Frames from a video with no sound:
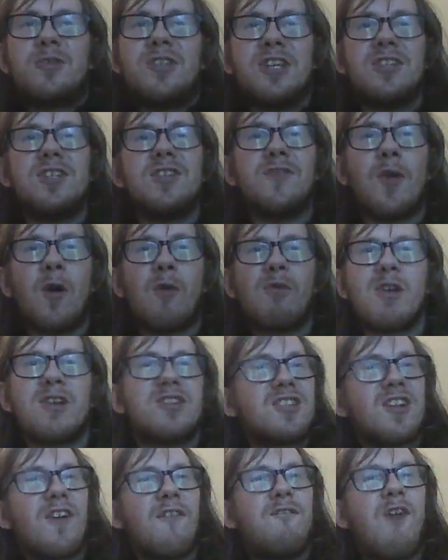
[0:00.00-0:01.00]
Digivolving is
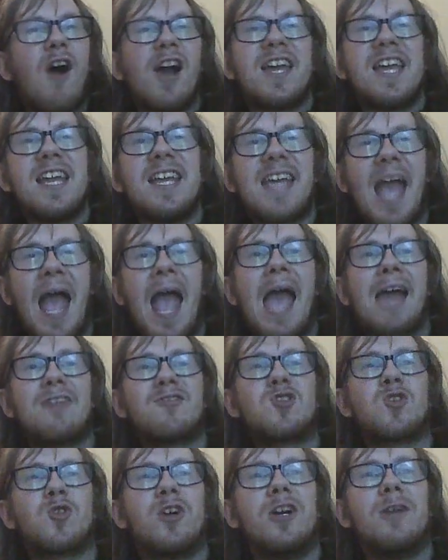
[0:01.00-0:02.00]
just a fucking
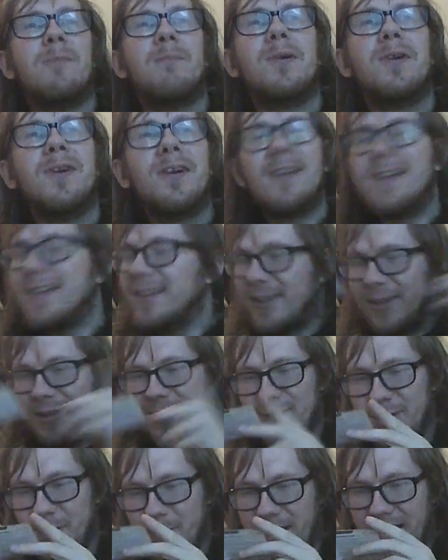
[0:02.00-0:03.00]
cantrip.
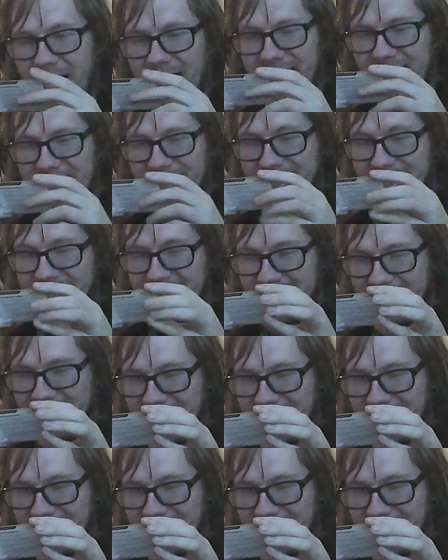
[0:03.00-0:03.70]
You kidding?